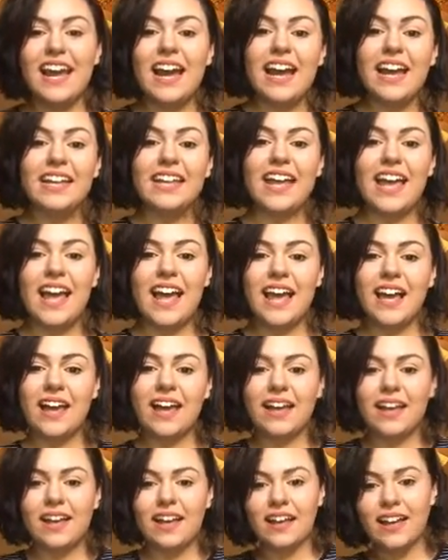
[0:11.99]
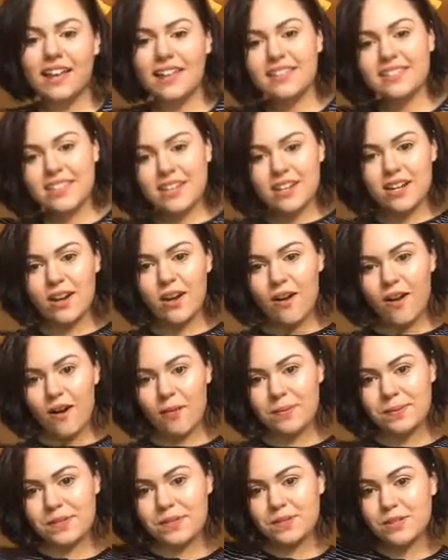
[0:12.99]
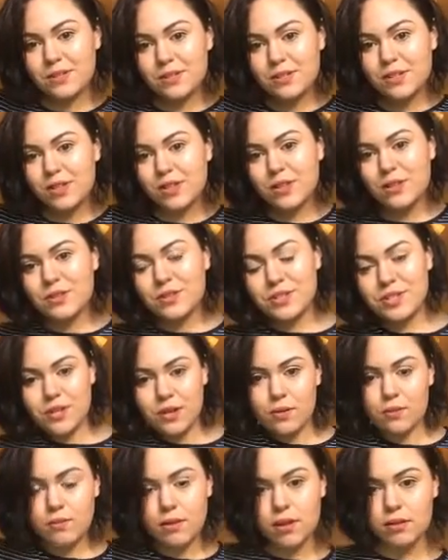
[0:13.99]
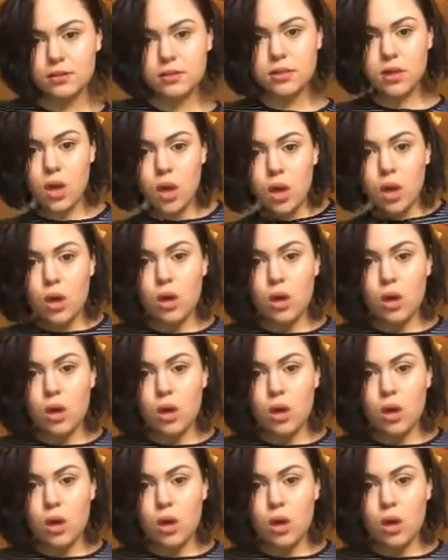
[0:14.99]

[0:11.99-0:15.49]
It's like an optical illusion almost.